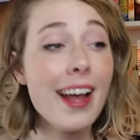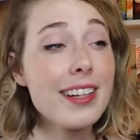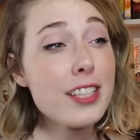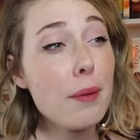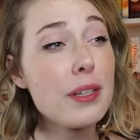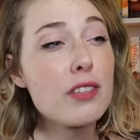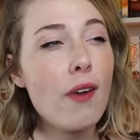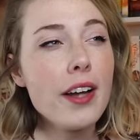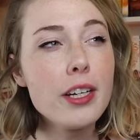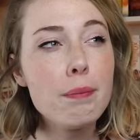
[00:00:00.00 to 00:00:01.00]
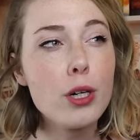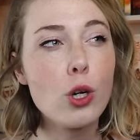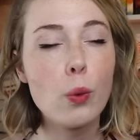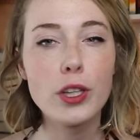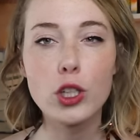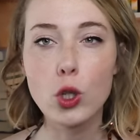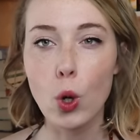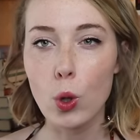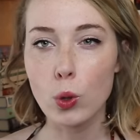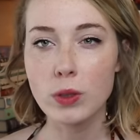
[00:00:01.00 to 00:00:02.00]
Next up is find a book with
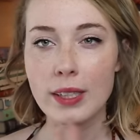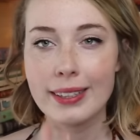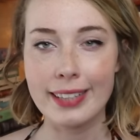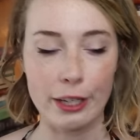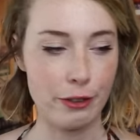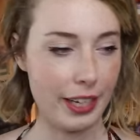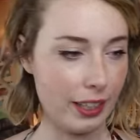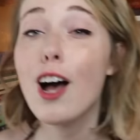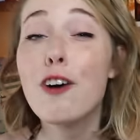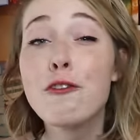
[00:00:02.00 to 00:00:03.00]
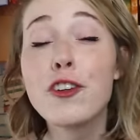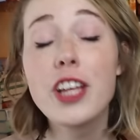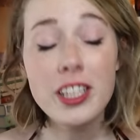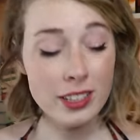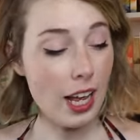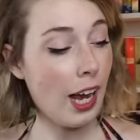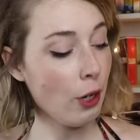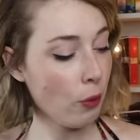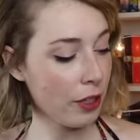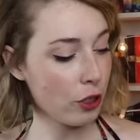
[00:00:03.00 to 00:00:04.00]
gold lettering. For this,
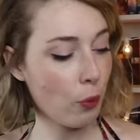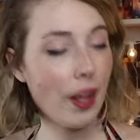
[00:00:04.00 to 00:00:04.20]
I went